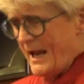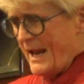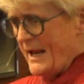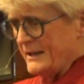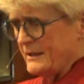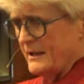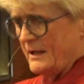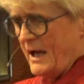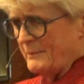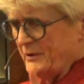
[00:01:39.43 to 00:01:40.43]
And
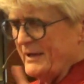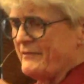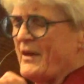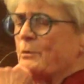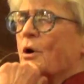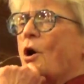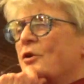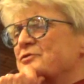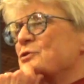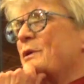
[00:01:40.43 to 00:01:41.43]
I believe they were
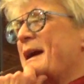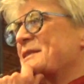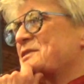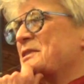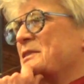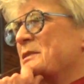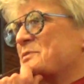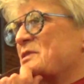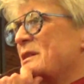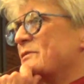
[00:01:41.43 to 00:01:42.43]
also asking
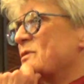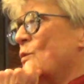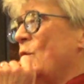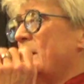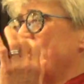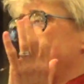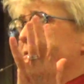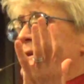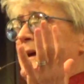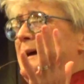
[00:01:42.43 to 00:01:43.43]
themselves, what do we
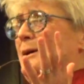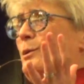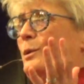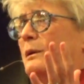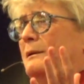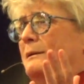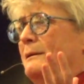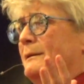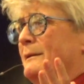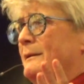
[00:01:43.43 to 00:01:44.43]
do now?
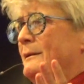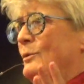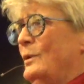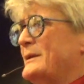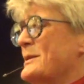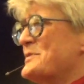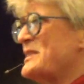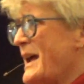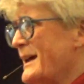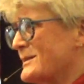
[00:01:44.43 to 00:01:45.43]
What comes
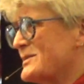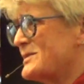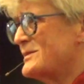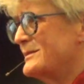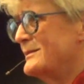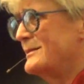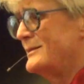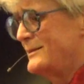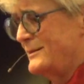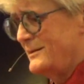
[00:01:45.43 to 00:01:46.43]
next?
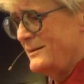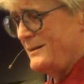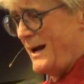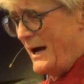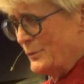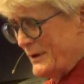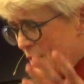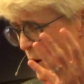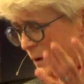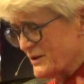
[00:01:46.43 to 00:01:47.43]
How do we
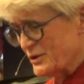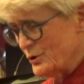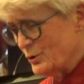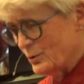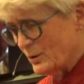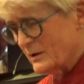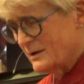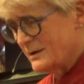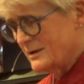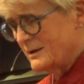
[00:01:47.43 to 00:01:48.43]
know what to
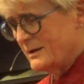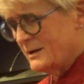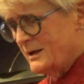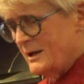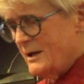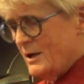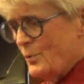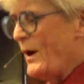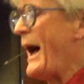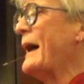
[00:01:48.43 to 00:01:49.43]
do?
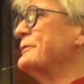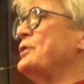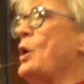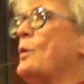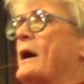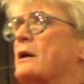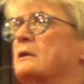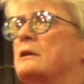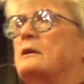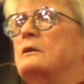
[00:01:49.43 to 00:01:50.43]
Well, out of
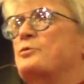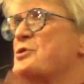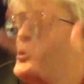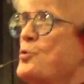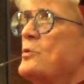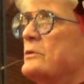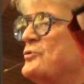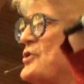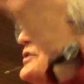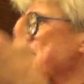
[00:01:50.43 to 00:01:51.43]
nowhere,
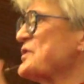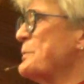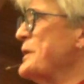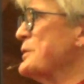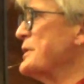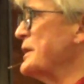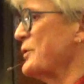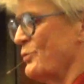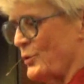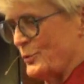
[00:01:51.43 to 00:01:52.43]
Jesus appeared
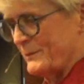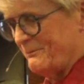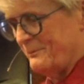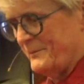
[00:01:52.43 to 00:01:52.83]
in the room.